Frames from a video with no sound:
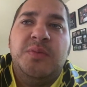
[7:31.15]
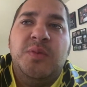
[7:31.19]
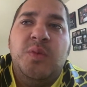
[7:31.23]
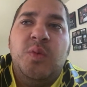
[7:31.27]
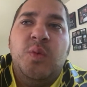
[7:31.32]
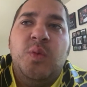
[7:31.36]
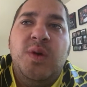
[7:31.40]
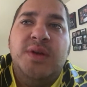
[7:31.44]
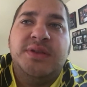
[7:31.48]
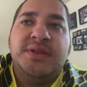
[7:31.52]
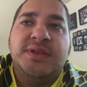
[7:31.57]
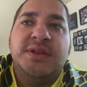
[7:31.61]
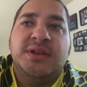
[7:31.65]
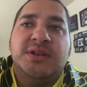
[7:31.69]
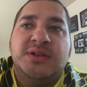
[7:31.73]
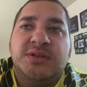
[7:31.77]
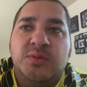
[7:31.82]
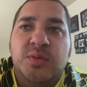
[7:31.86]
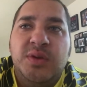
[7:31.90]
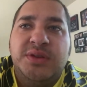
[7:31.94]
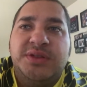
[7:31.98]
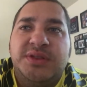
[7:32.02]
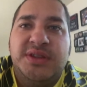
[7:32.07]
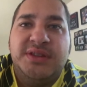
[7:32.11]
what the
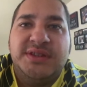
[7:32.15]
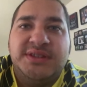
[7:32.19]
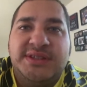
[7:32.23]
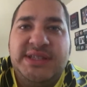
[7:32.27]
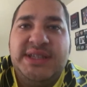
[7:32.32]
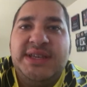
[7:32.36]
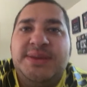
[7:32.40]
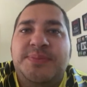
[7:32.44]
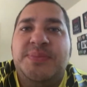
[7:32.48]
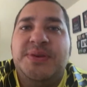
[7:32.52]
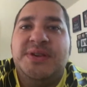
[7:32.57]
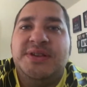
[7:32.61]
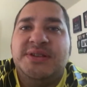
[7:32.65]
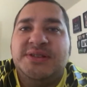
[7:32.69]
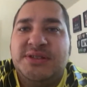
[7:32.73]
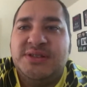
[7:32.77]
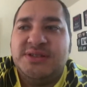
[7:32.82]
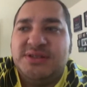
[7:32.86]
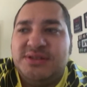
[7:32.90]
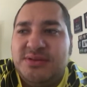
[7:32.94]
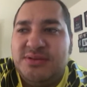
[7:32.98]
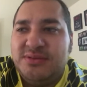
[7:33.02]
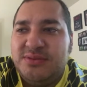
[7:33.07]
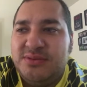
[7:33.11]
deepest
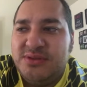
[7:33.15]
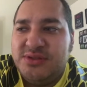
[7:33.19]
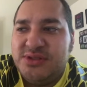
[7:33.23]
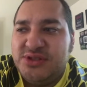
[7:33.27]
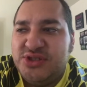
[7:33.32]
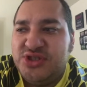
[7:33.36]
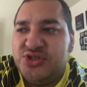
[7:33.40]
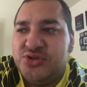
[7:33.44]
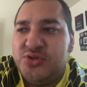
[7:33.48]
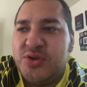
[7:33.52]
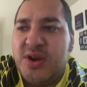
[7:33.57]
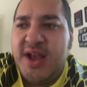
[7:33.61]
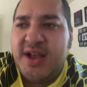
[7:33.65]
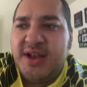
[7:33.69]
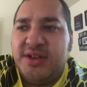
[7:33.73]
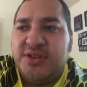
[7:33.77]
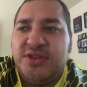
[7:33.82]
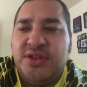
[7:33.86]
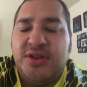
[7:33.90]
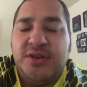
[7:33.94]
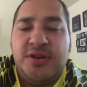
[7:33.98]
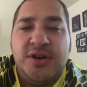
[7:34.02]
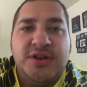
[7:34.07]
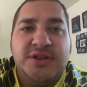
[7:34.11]
strength
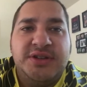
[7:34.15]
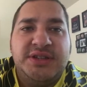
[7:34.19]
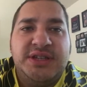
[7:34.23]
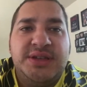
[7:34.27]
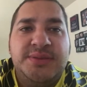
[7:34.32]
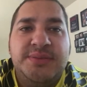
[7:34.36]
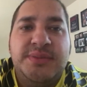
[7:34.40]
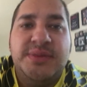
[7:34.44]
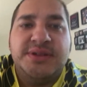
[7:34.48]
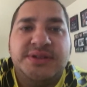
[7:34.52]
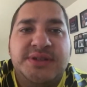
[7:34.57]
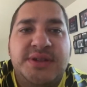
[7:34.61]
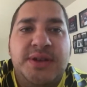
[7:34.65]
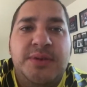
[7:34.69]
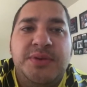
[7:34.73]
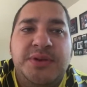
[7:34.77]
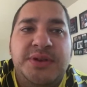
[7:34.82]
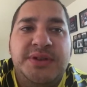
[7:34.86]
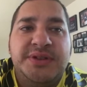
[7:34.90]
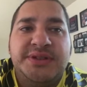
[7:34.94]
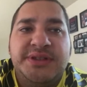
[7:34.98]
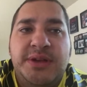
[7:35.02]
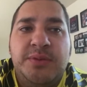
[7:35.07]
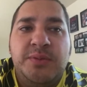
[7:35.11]
on our team is, I would
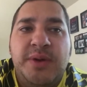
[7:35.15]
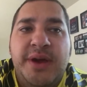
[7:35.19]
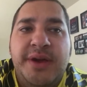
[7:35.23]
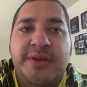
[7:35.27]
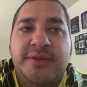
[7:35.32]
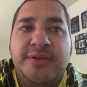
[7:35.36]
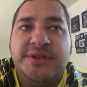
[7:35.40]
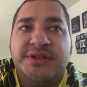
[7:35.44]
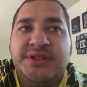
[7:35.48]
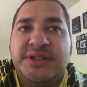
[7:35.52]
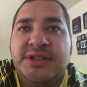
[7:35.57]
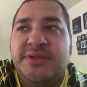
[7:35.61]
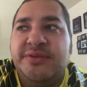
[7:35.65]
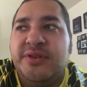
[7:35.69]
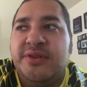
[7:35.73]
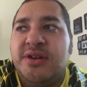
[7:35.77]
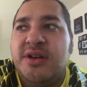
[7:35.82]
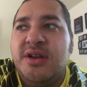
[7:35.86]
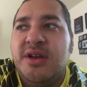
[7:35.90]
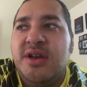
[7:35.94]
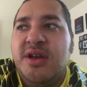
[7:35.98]
have said wide receiver.